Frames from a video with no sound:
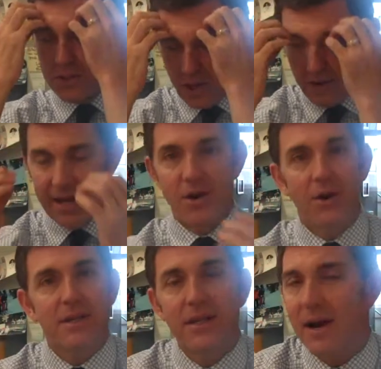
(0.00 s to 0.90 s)
so, and
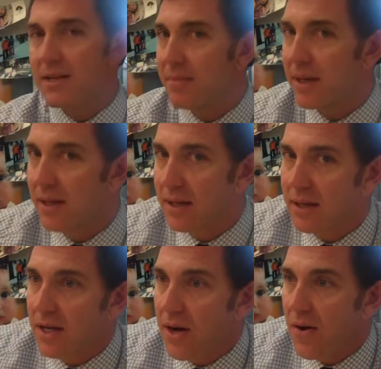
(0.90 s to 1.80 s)
notice that there hasn't been,
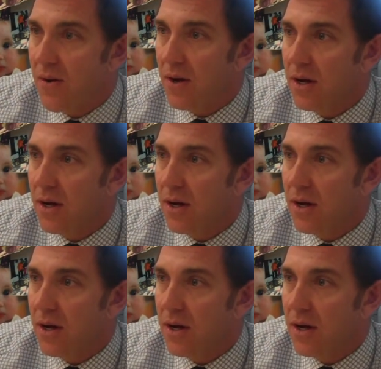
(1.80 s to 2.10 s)
you know,